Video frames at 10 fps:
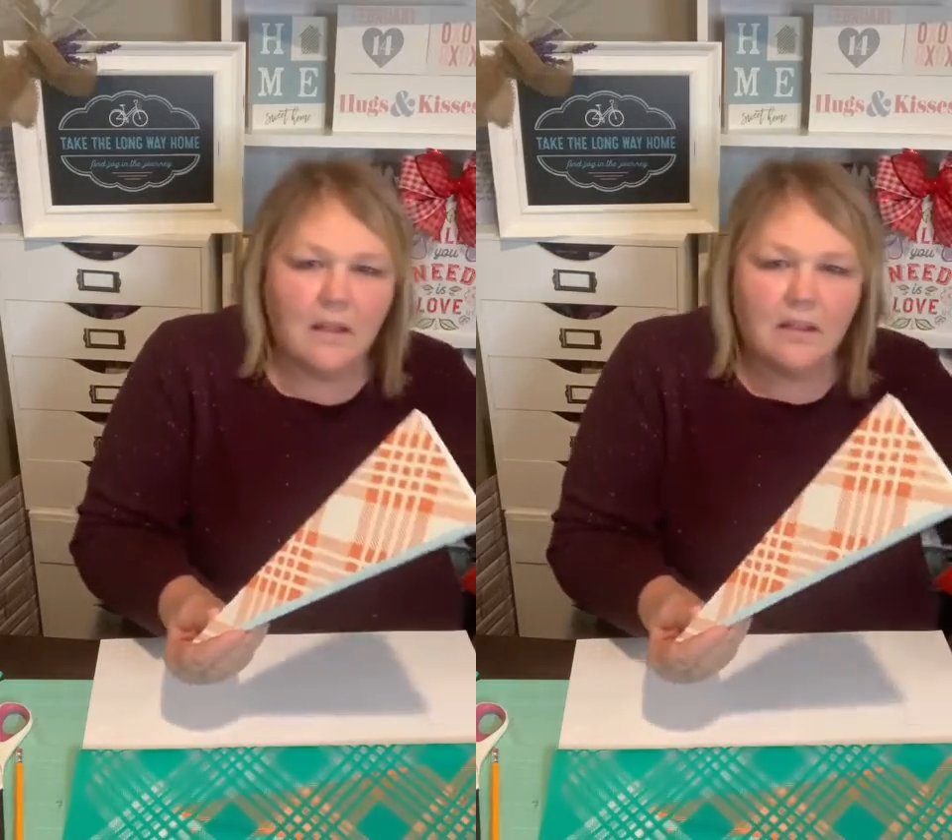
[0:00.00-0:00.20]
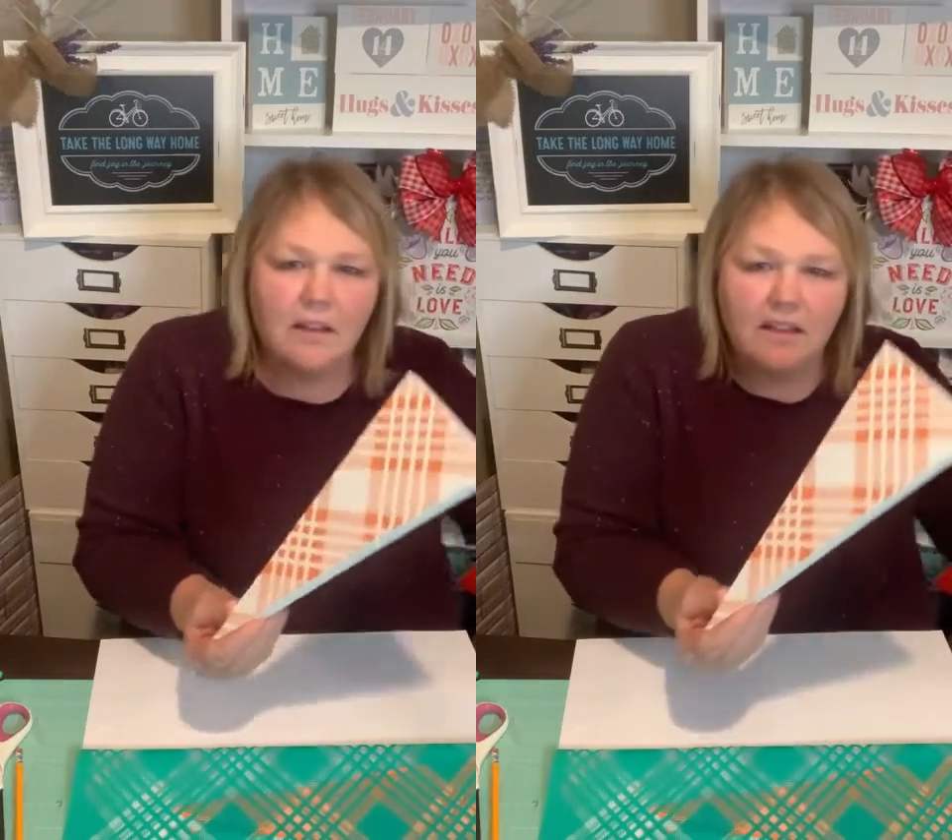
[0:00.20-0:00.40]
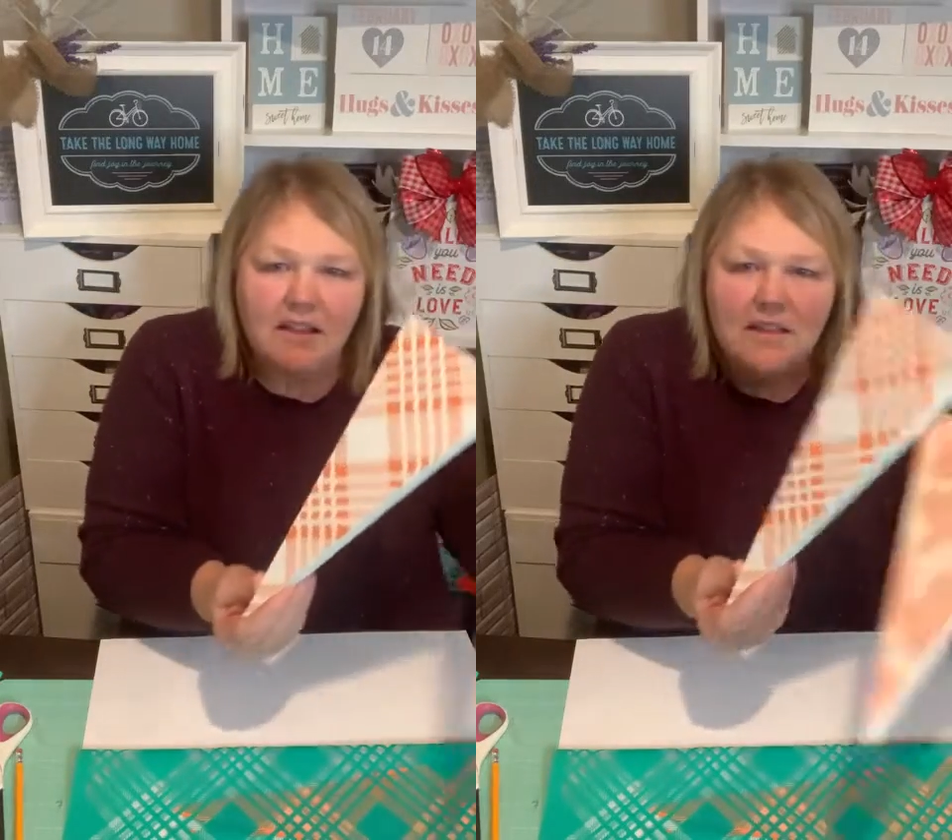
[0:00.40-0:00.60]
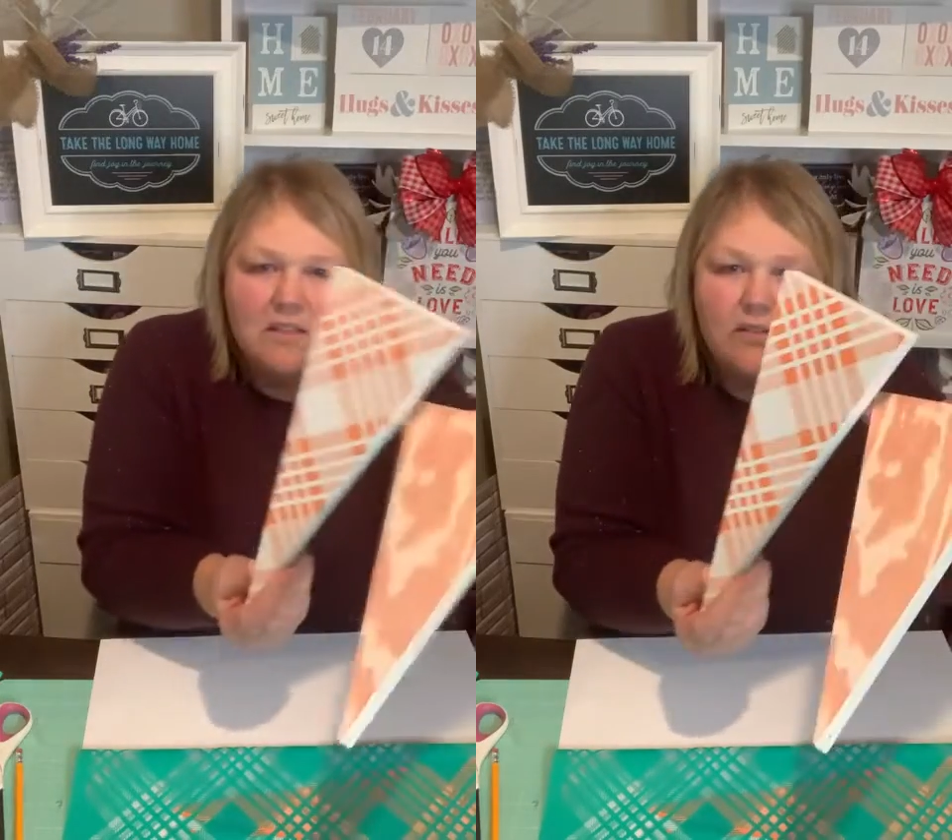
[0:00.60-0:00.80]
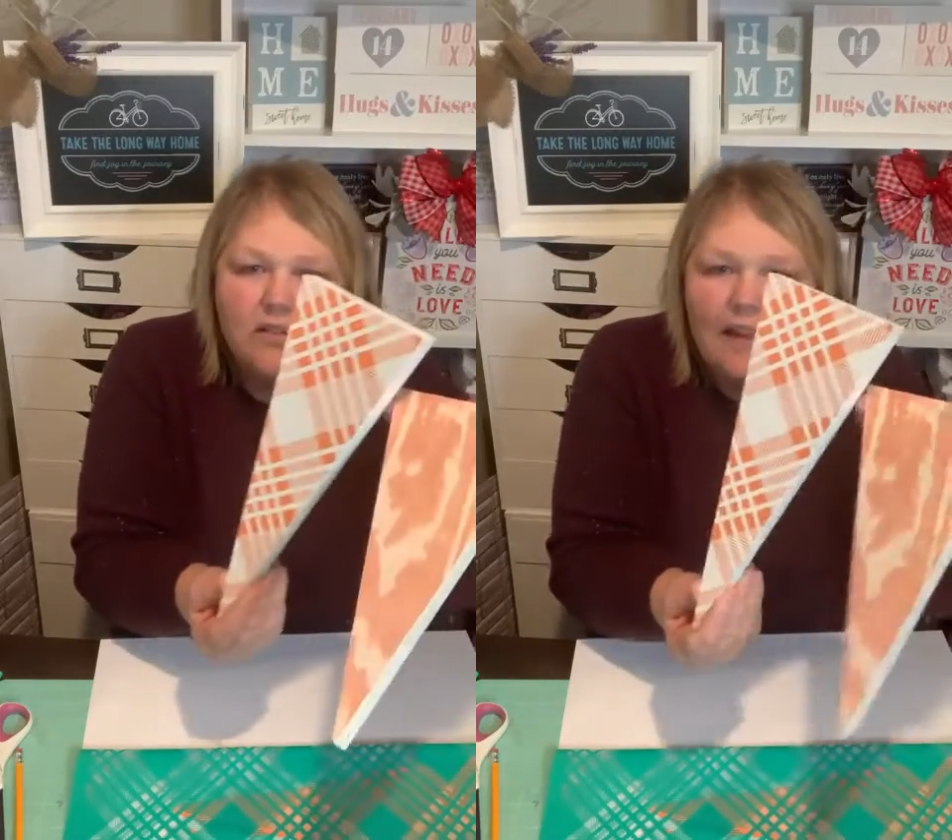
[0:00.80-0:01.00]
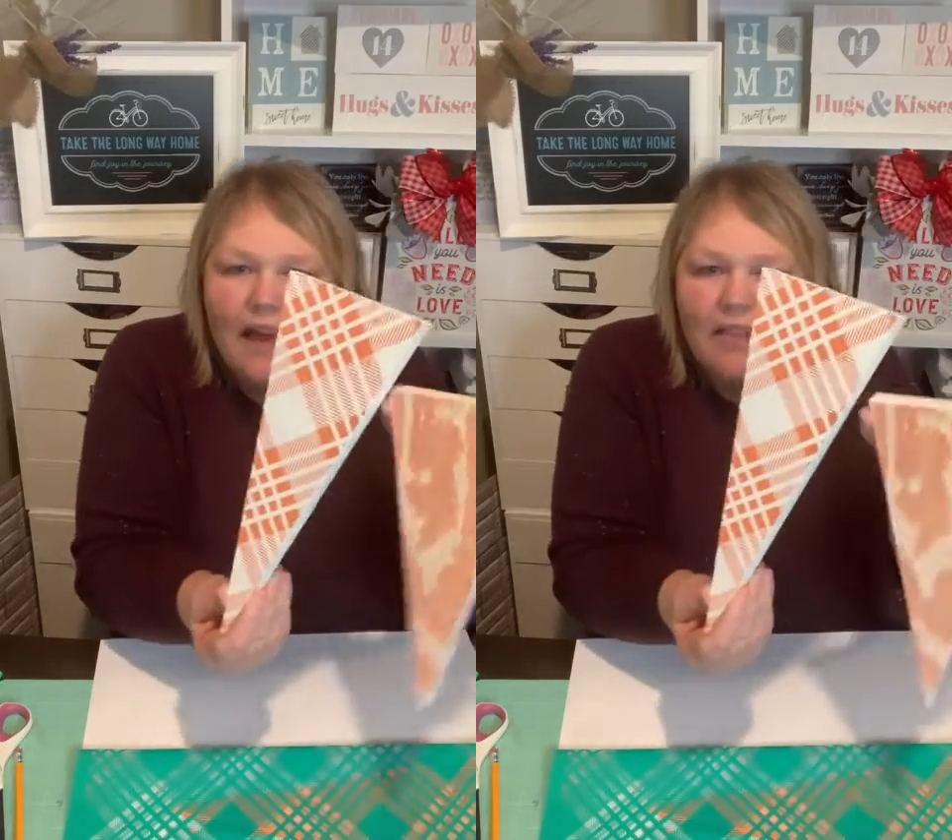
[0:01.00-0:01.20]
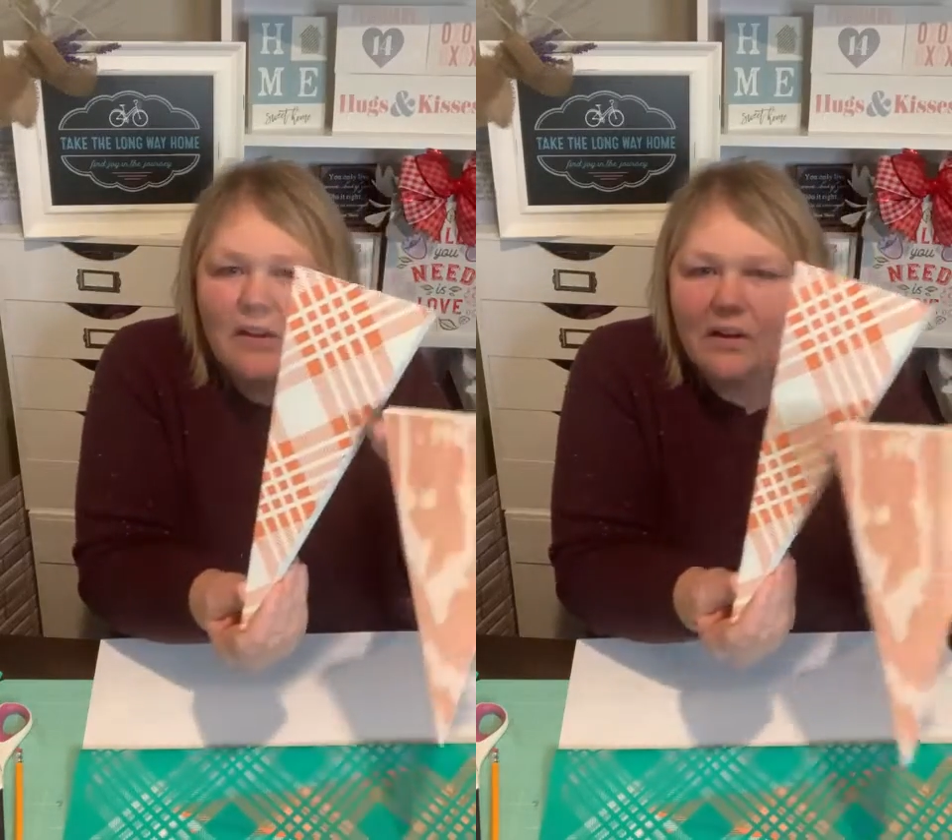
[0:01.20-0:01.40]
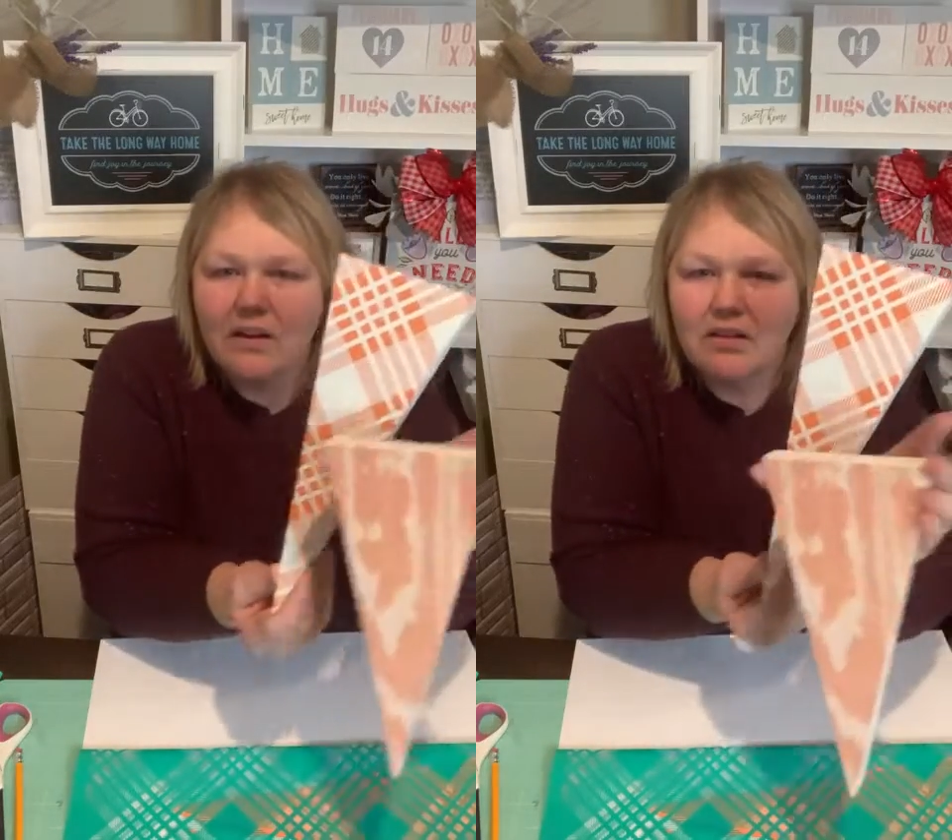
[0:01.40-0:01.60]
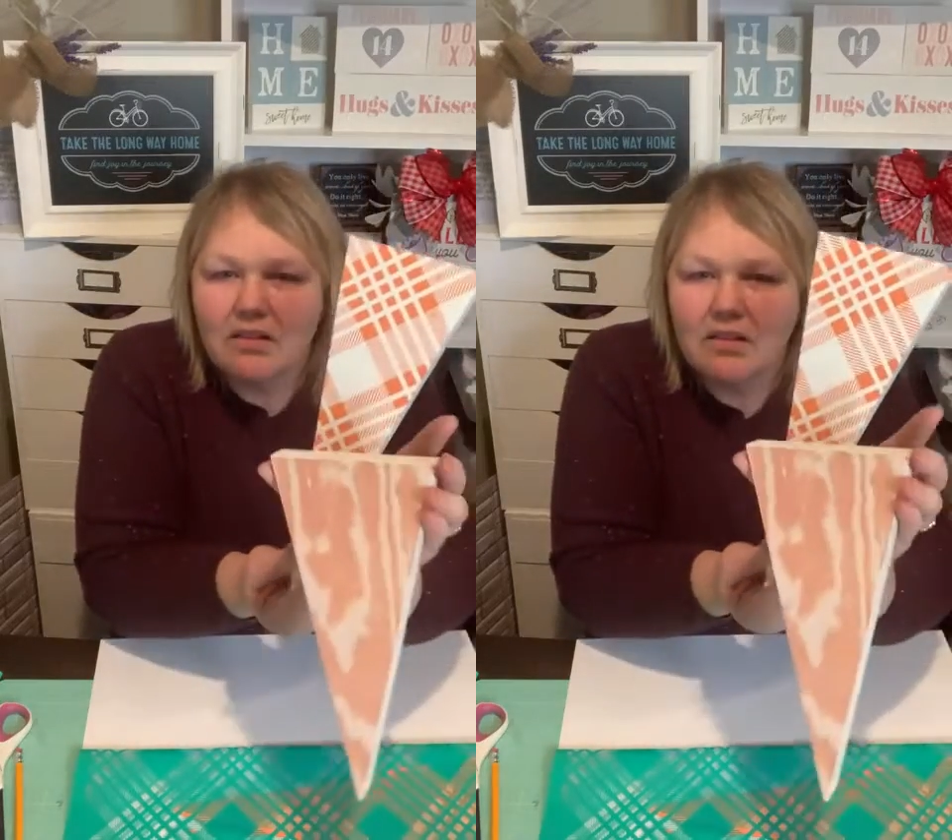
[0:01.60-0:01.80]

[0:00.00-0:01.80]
look at these 2 together.